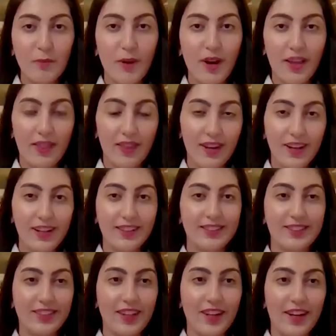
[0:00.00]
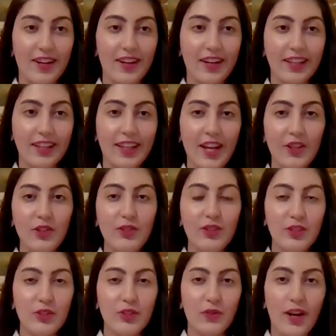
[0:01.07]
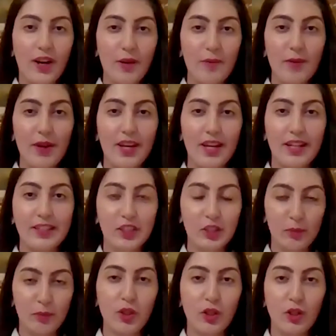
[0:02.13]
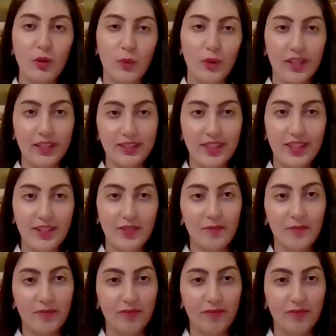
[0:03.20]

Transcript: by that, can you describe a typical workday?